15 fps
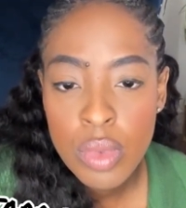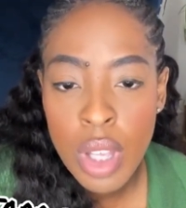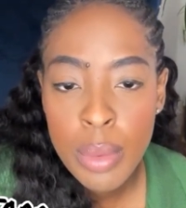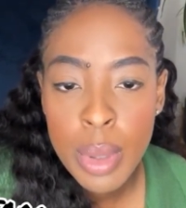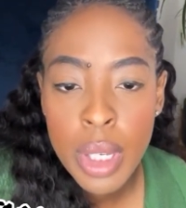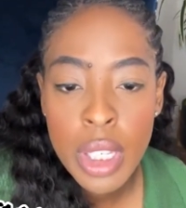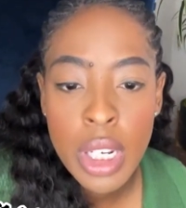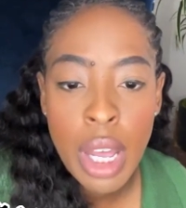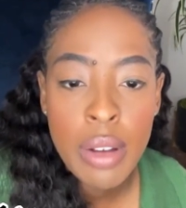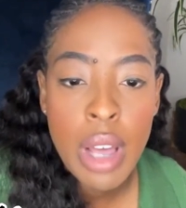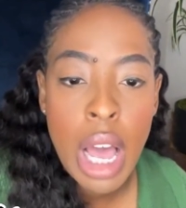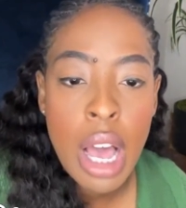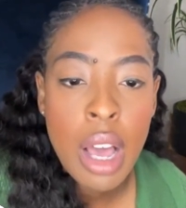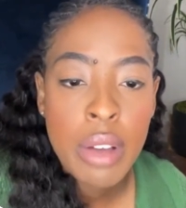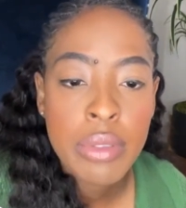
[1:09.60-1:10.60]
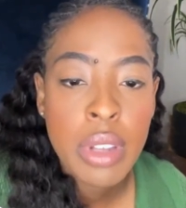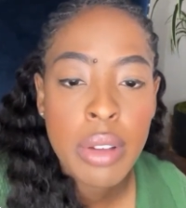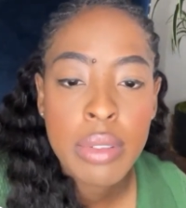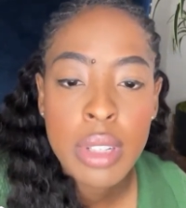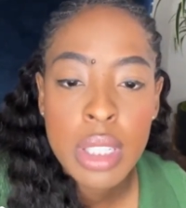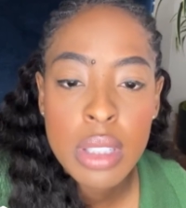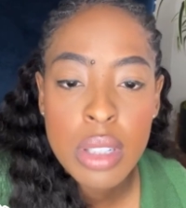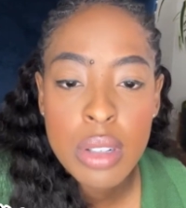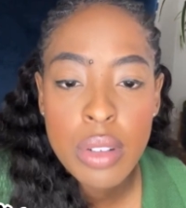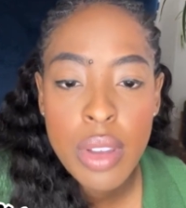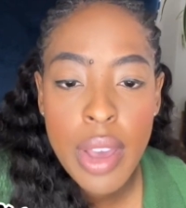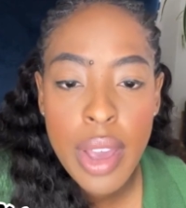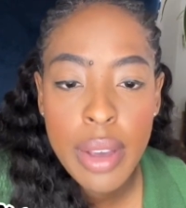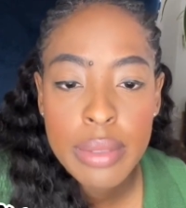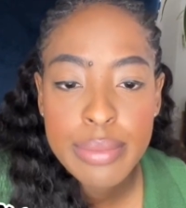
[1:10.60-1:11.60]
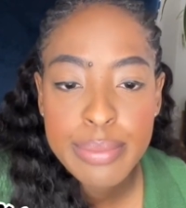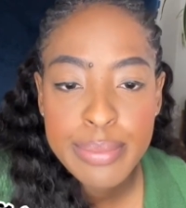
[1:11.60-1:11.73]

I mean, I've definitely learned that.